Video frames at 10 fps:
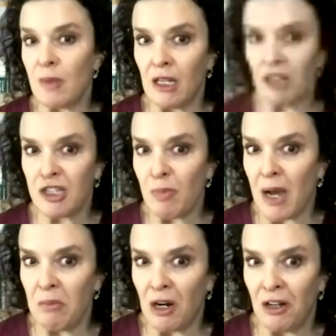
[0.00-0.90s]
spine
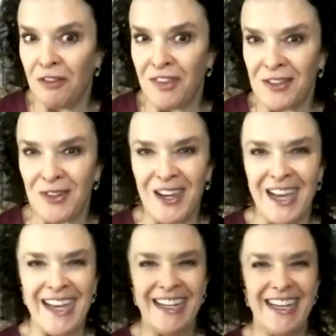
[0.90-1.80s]
model if that's
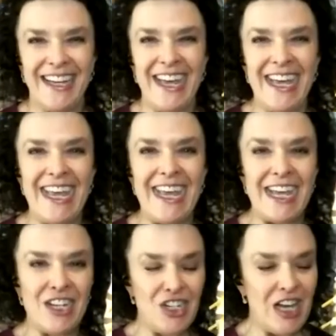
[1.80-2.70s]
okay. He
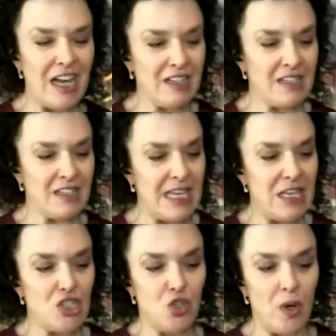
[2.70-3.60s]
injects these
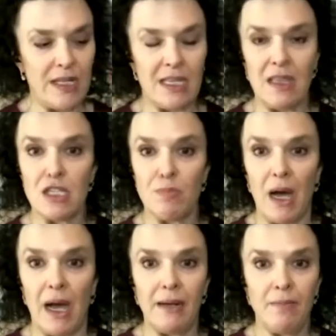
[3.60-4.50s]
joints in the
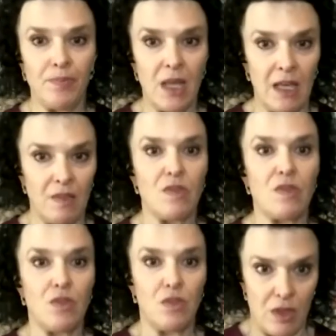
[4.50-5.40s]
spine at
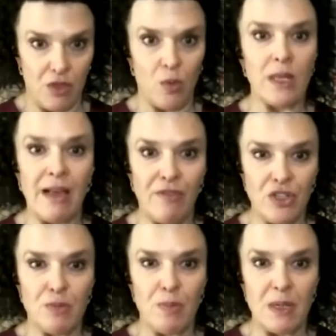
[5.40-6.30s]
3 levels
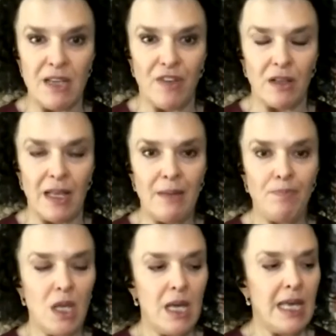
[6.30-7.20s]
specifically.
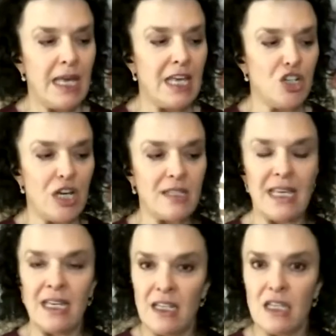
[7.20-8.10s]
He injects
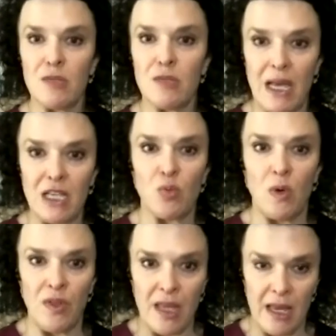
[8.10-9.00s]
into the space where
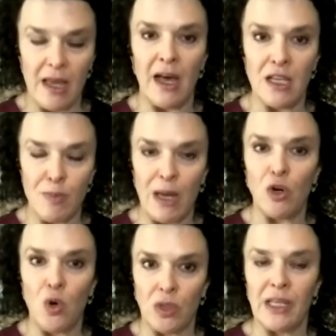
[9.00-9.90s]
the spinal
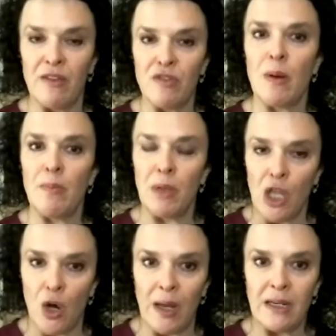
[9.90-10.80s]
cord lives, but
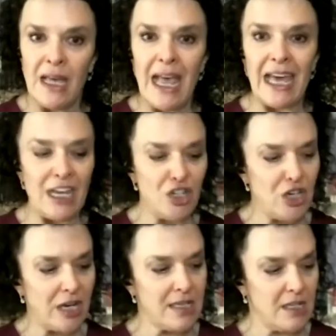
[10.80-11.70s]
below it, and he
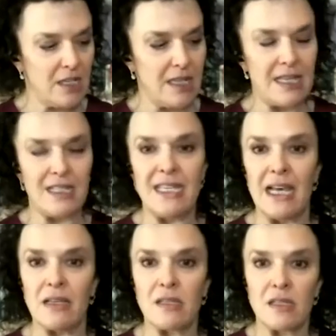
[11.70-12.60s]
injects into these
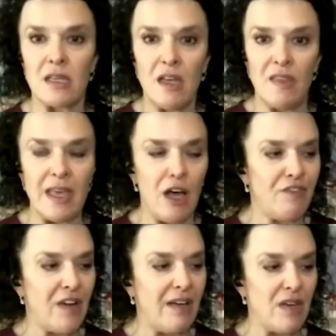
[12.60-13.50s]
discs, the
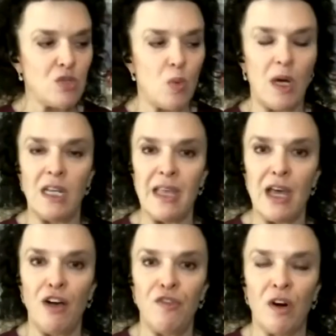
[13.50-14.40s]
L5S1 and the
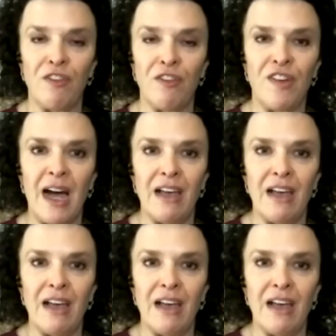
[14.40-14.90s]
L45.